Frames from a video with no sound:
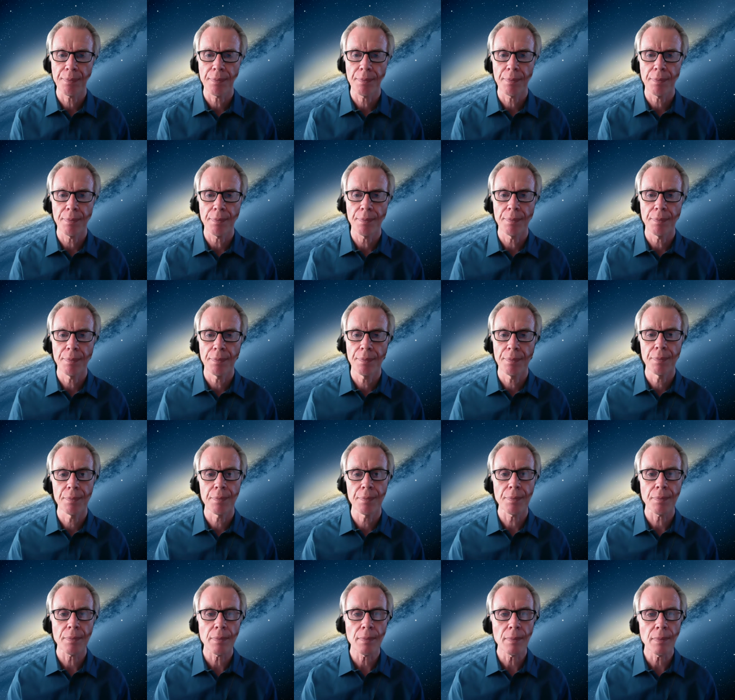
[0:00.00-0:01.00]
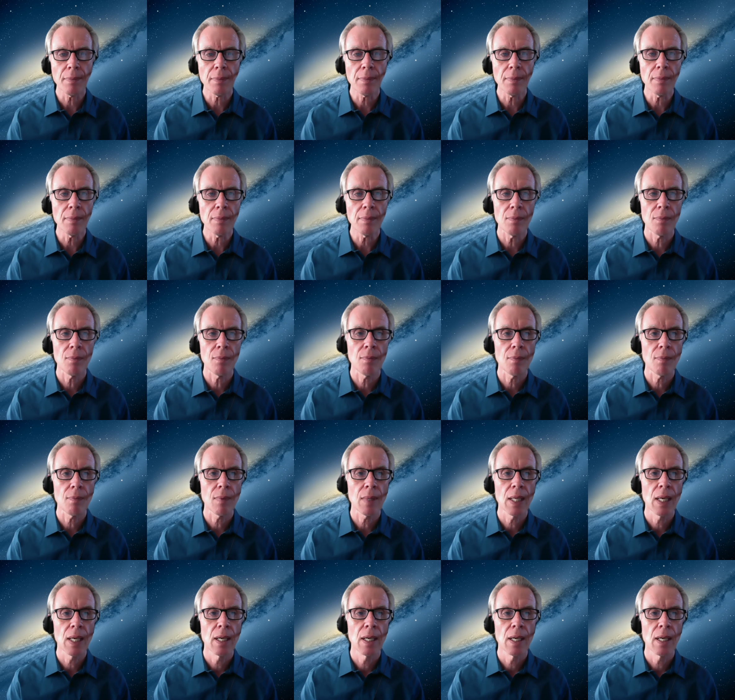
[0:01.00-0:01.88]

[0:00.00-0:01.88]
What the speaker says: No one is speaking in this clip.